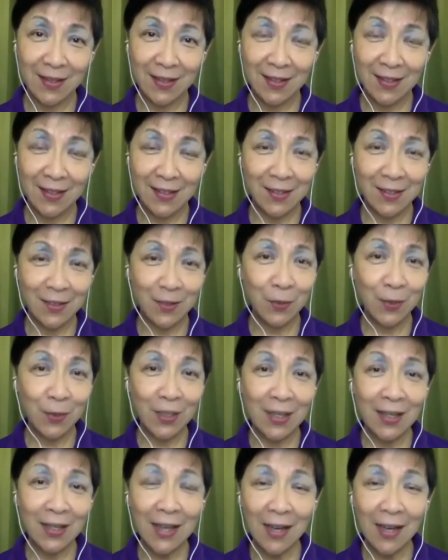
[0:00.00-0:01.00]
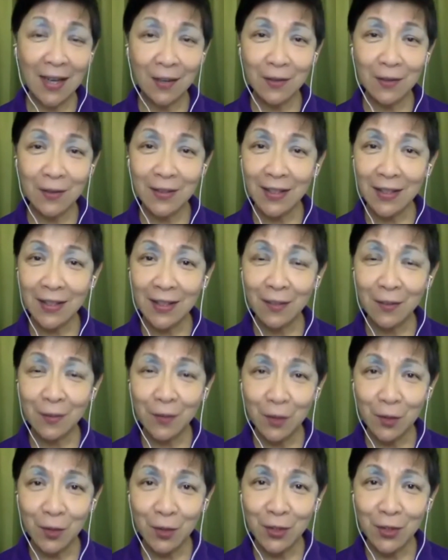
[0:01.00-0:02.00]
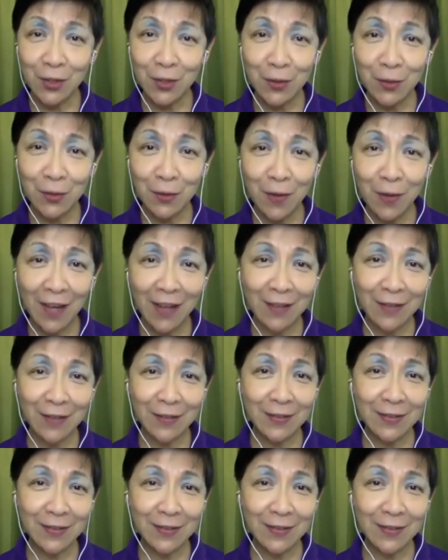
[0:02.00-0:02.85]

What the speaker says: So we allow then the future to arrive.